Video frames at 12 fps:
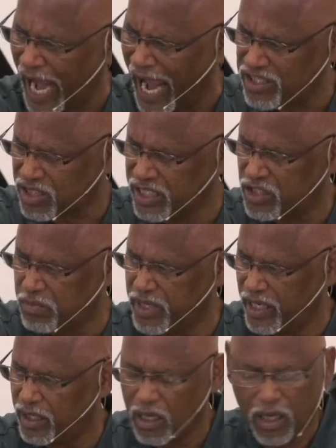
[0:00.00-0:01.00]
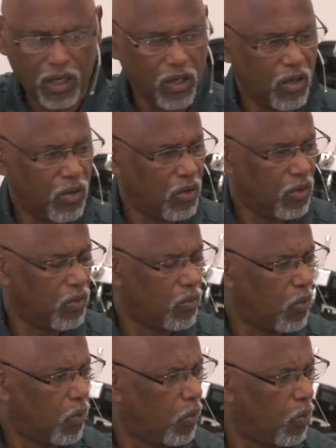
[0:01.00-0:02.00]
asked these men.
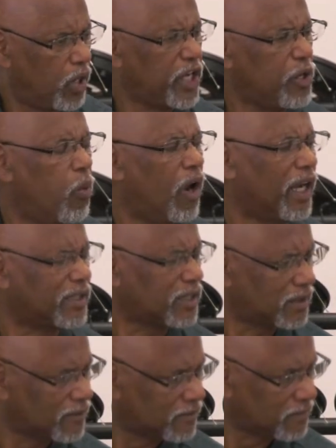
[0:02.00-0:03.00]
What do you want?